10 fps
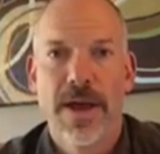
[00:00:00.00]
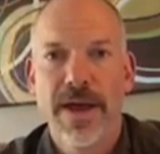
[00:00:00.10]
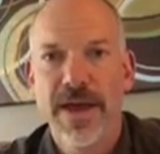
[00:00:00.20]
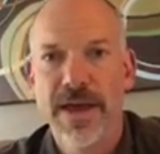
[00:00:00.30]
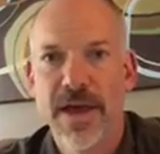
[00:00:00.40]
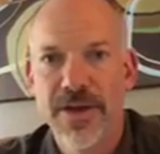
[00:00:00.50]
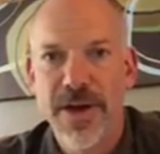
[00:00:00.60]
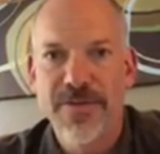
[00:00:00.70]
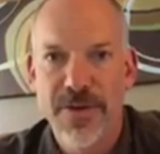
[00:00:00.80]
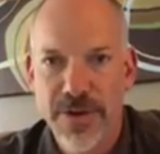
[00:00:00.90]
Hey, good
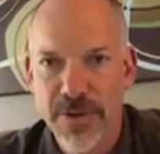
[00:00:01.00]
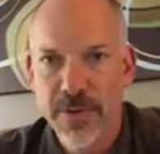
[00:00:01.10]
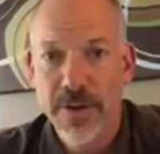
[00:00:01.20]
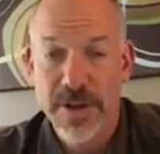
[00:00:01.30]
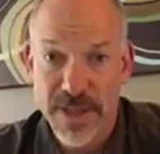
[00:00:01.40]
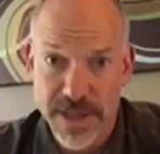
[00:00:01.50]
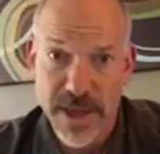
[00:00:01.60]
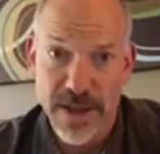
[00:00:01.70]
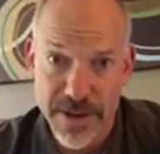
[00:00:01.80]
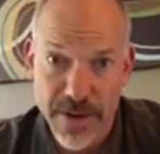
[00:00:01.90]
afternoon. This is
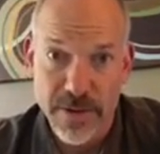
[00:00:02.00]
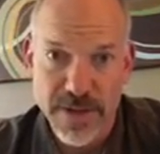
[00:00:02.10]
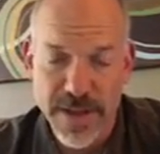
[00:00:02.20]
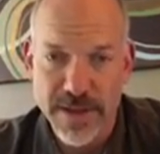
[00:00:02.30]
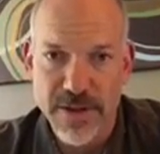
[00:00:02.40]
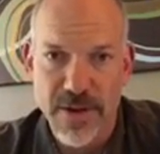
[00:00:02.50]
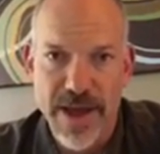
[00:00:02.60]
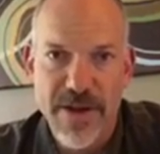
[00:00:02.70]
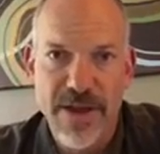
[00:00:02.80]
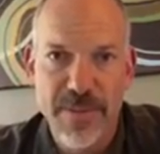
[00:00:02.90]
Kelly Girtz, Athens Clarke
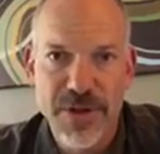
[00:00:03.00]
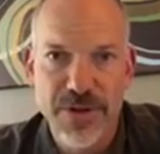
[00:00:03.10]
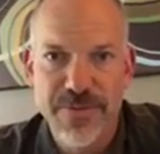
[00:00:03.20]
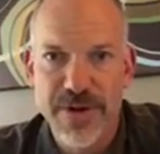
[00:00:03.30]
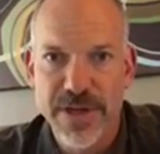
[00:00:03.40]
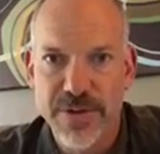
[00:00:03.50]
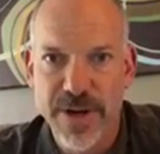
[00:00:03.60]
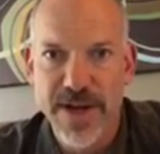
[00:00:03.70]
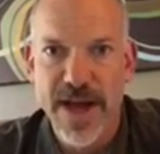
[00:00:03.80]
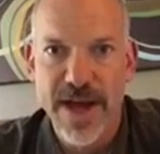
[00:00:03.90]
County Commissioner for
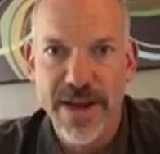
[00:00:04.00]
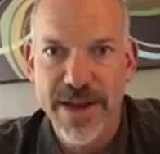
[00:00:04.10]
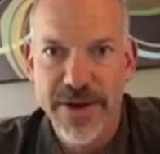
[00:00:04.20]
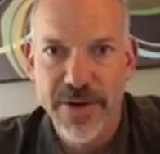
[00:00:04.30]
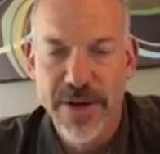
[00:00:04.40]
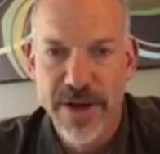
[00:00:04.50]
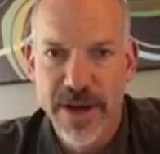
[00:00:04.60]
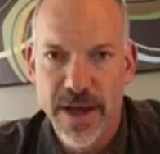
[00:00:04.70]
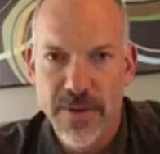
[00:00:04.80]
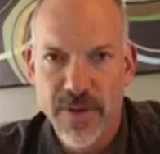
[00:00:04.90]
District 9 here,
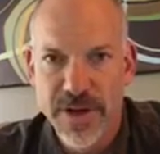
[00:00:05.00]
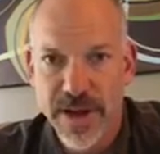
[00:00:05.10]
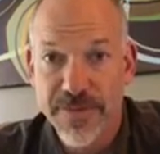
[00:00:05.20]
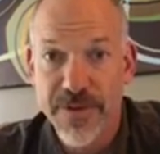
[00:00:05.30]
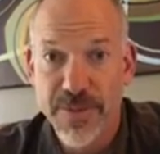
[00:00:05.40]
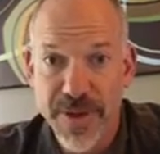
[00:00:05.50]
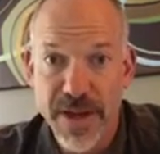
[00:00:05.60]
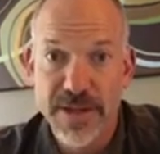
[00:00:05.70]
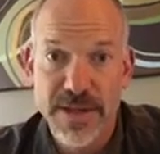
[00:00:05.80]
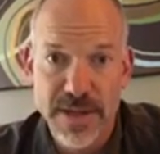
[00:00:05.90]
and I want to take a few
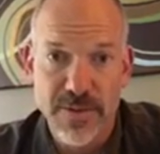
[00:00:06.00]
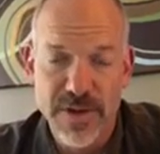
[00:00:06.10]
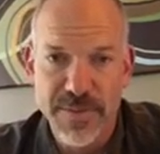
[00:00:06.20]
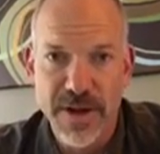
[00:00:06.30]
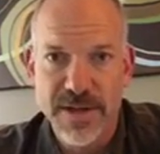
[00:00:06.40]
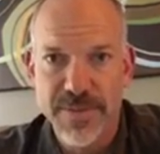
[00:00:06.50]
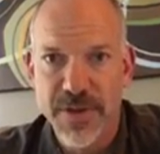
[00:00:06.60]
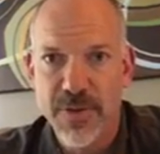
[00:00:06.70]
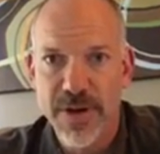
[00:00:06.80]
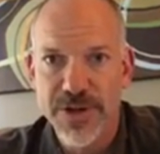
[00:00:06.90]
minutes to respond to some of
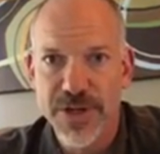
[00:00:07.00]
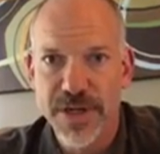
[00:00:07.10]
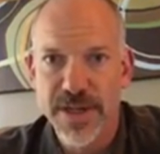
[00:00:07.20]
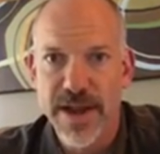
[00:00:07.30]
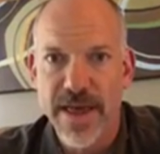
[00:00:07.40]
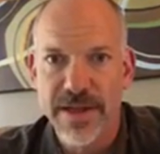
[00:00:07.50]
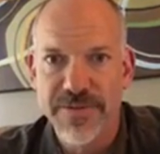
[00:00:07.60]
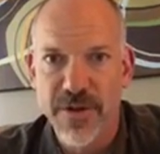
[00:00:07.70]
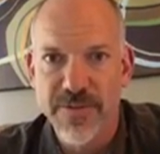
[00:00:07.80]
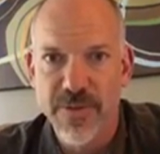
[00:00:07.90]
the questions that Athens
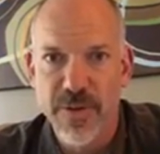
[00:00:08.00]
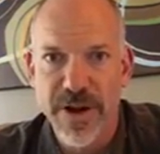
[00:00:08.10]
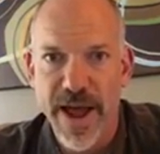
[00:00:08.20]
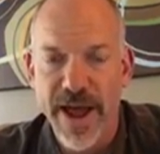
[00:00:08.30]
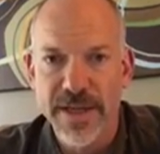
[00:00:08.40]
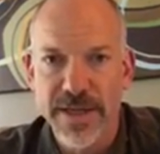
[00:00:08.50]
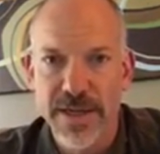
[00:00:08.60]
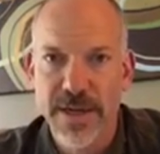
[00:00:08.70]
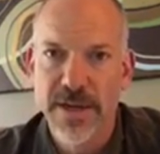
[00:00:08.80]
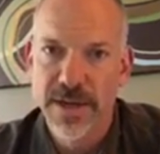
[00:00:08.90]
for Everyone
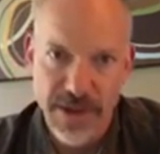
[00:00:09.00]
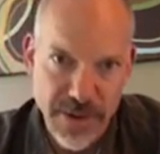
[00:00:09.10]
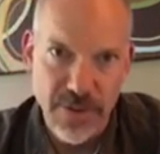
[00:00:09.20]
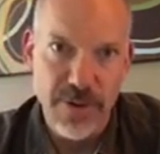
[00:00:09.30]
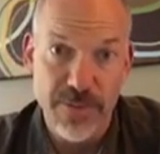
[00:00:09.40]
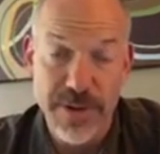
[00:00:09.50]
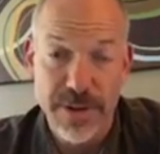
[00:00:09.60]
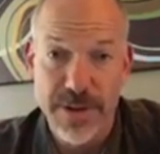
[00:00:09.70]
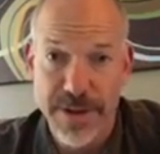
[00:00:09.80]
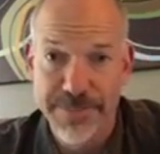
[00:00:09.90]
asked concurrent with
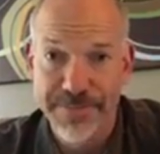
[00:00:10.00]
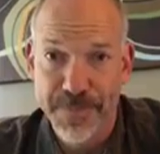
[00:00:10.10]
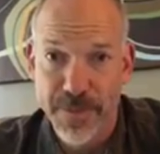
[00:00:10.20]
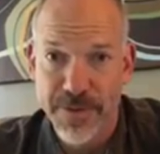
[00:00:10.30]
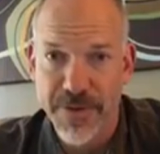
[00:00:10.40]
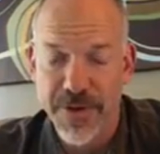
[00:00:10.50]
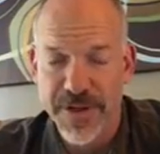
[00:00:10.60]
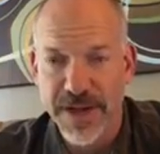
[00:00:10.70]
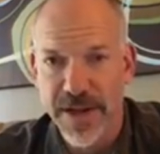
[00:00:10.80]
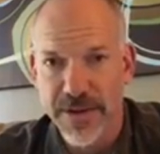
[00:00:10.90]
the voting
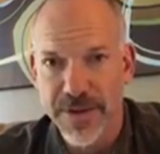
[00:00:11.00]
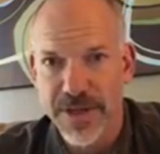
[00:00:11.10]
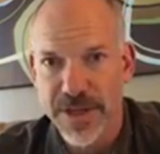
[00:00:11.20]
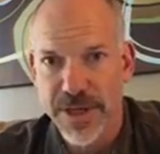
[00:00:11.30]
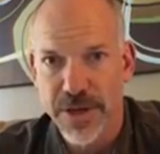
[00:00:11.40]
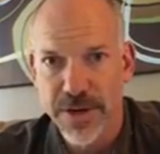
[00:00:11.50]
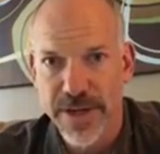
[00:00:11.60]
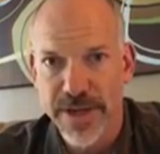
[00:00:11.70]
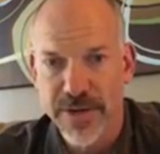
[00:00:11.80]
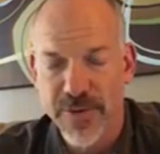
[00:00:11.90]
cycle this year
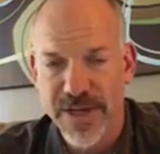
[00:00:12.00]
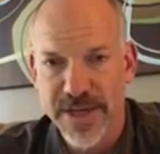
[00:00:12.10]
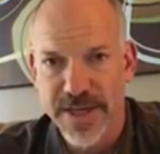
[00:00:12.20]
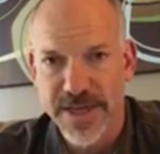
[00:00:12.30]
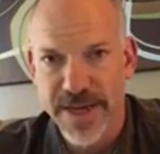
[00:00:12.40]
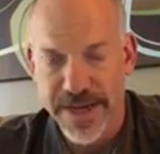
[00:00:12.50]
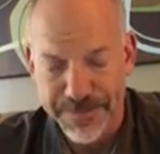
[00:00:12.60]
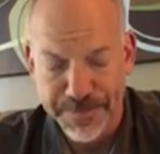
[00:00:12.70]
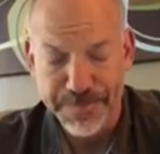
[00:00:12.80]
in 2016.